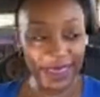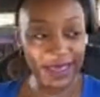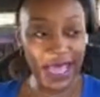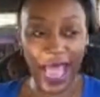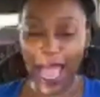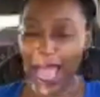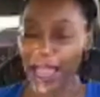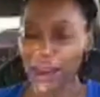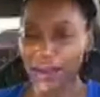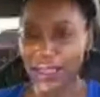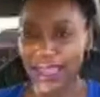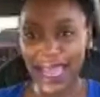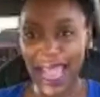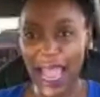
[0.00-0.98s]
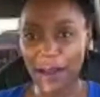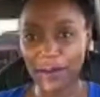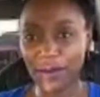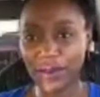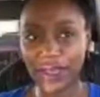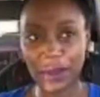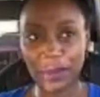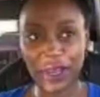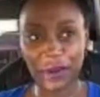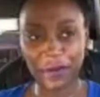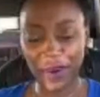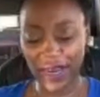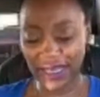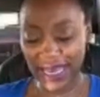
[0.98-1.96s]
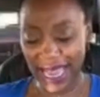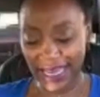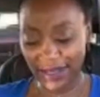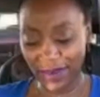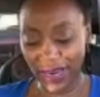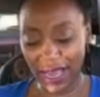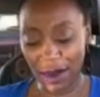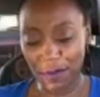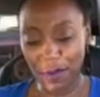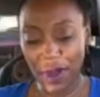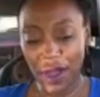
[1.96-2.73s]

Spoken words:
I don't think I ever really been afraid to ask for help